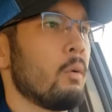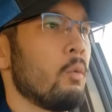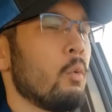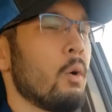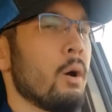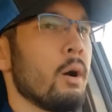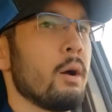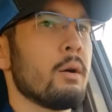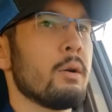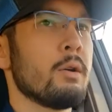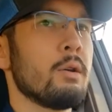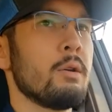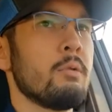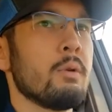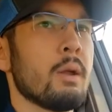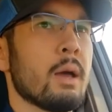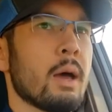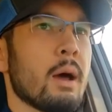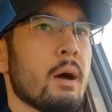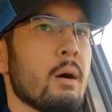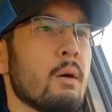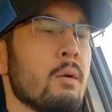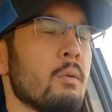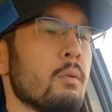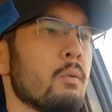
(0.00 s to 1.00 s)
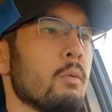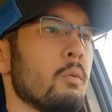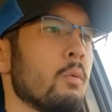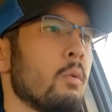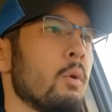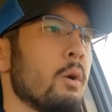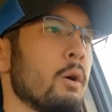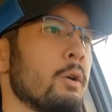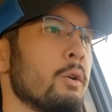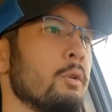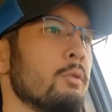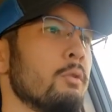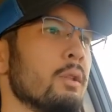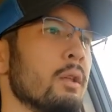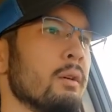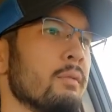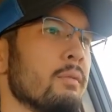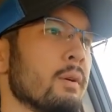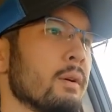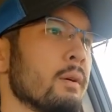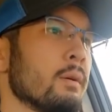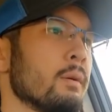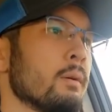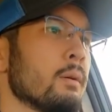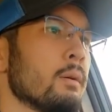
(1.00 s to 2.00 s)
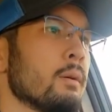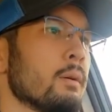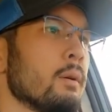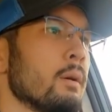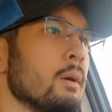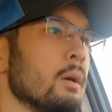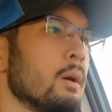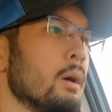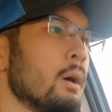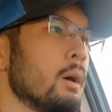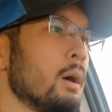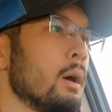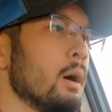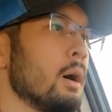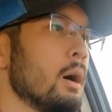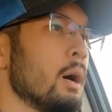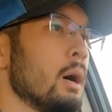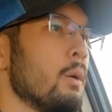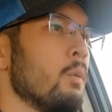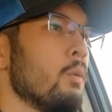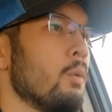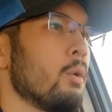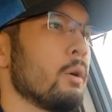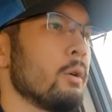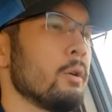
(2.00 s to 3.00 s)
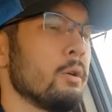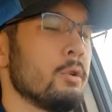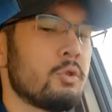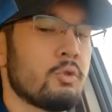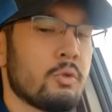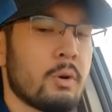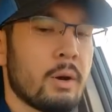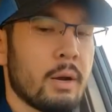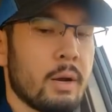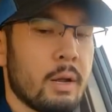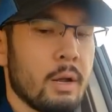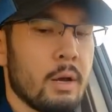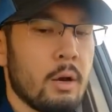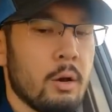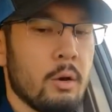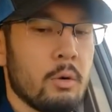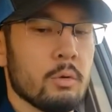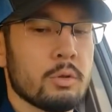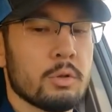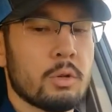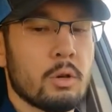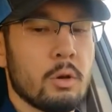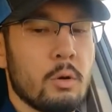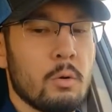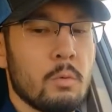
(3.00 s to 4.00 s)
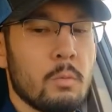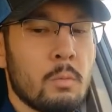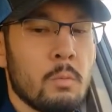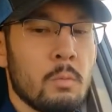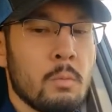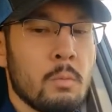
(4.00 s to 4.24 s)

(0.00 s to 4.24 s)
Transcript: where are you now? Where are you living? And where are you trying to go? So